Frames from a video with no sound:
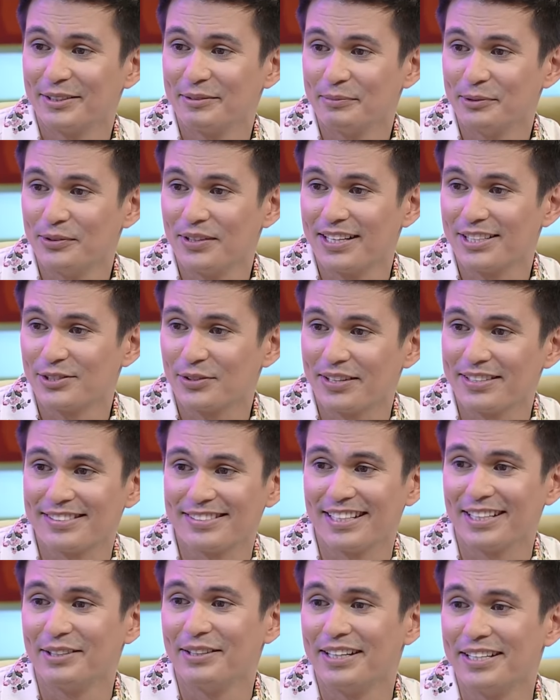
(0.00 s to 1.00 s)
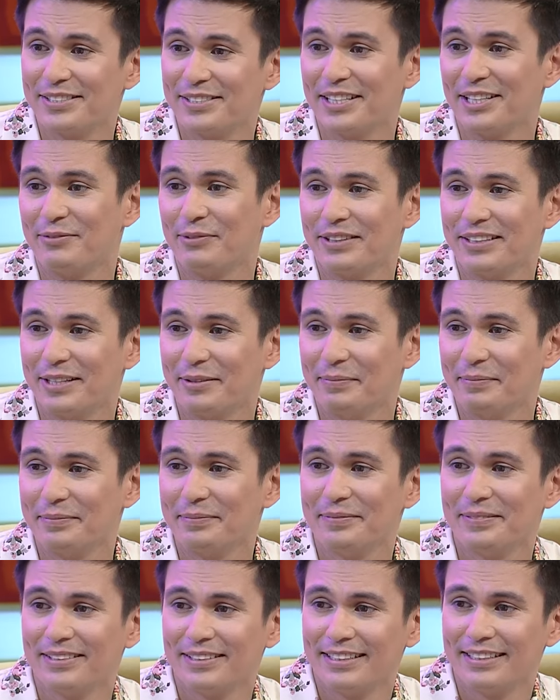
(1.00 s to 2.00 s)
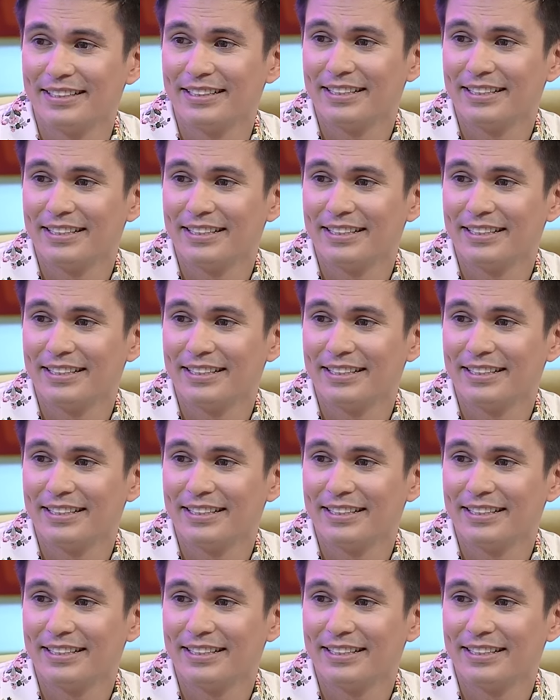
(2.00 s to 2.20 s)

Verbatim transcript: muna. Okay. So I stayed, I stayed with them. For how